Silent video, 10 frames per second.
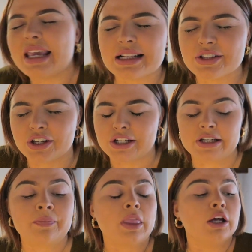It's
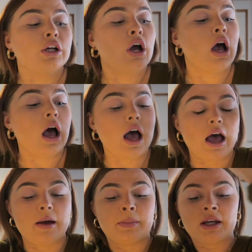good.
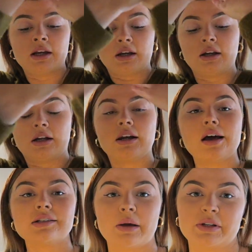
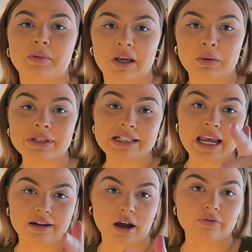Last time I spoke, it was
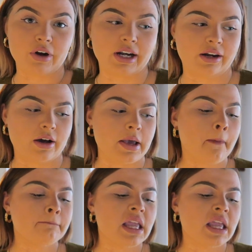date night, Friday night.